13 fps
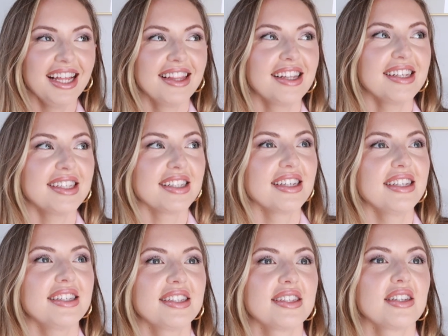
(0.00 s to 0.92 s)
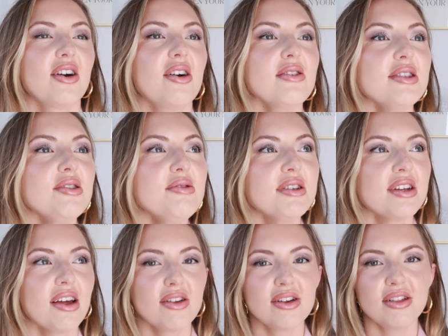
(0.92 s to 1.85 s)
This is also
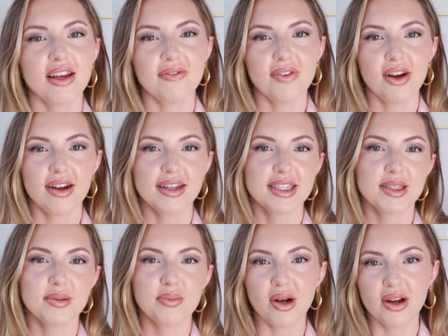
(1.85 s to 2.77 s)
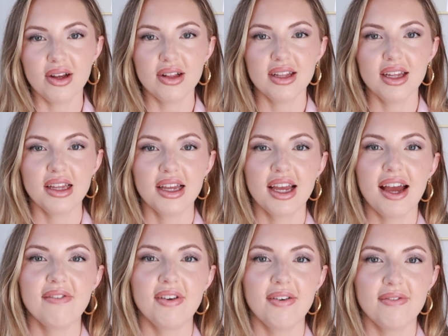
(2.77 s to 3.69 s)
another like very sparkling,
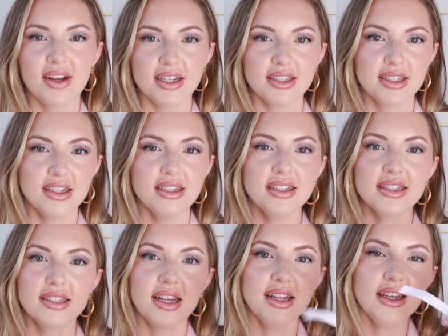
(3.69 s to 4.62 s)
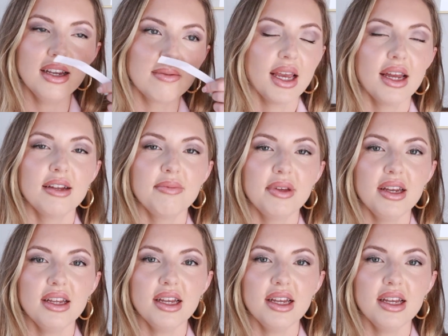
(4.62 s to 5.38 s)
effervescent scent, and I'm getting